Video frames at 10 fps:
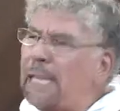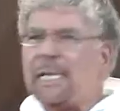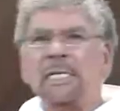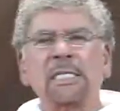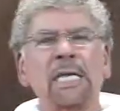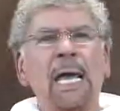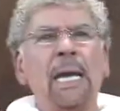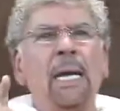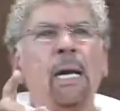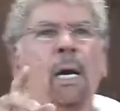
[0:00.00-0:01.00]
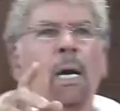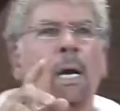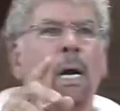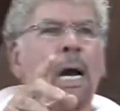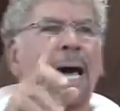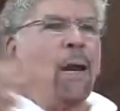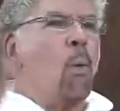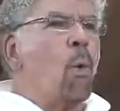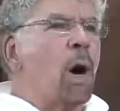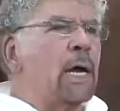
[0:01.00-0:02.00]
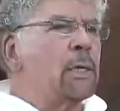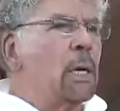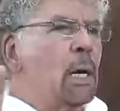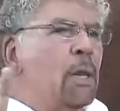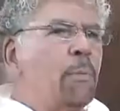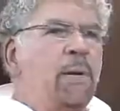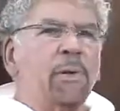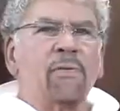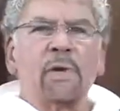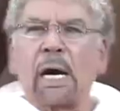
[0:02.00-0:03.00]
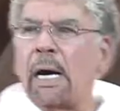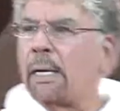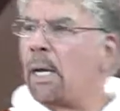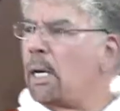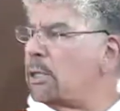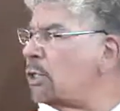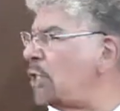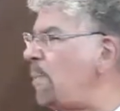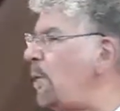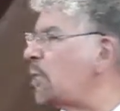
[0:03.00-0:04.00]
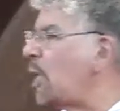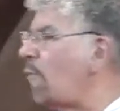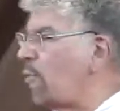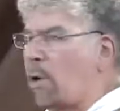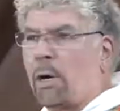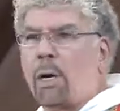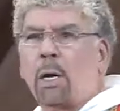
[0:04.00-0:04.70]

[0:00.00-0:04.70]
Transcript: He didn't say, I don't want the people of God to see me suffer.